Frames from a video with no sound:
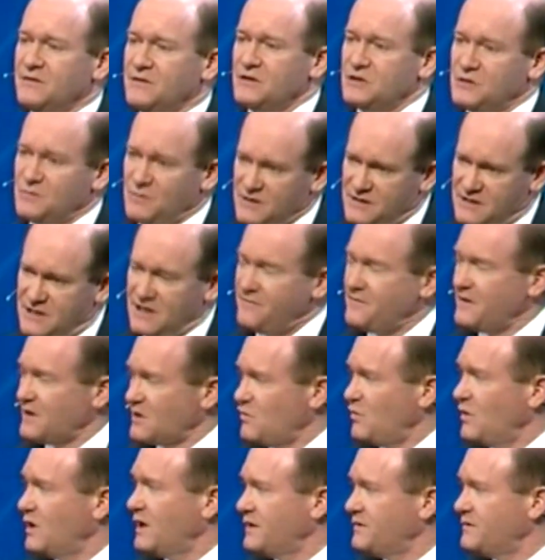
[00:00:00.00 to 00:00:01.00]
the
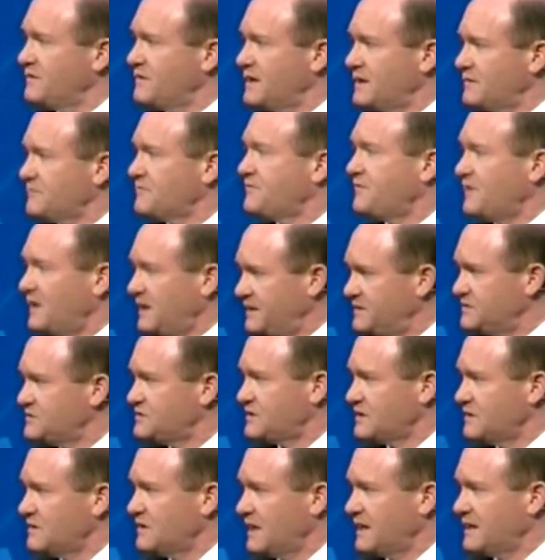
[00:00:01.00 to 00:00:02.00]
specific one that
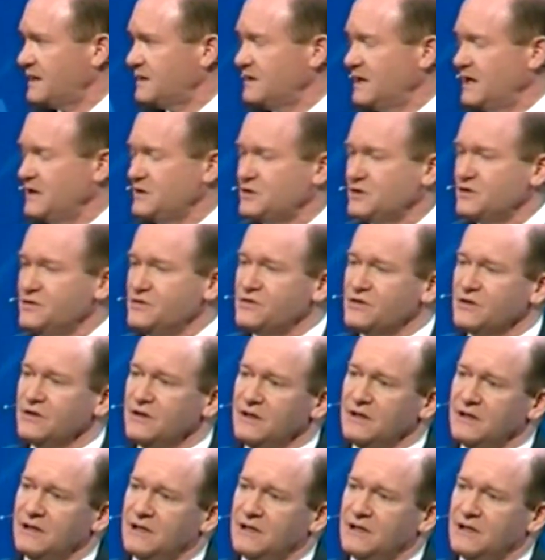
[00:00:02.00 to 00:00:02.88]
funds the United Nations.